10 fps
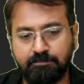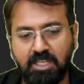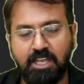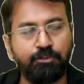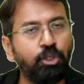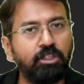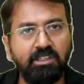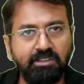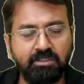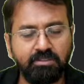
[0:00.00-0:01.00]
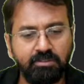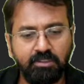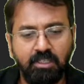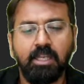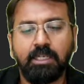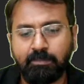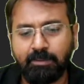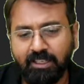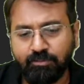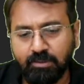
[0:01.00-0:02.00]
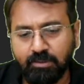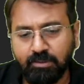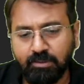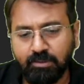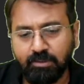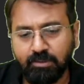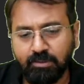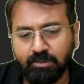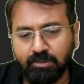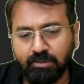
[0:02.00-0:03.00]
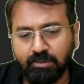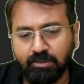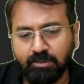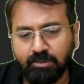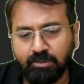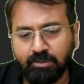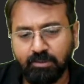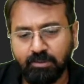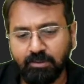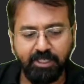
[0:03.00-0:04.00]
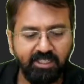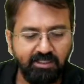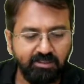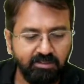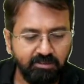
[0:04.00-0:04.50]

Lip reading: Are we all clear? Let me take one more example so things will become pretty clear.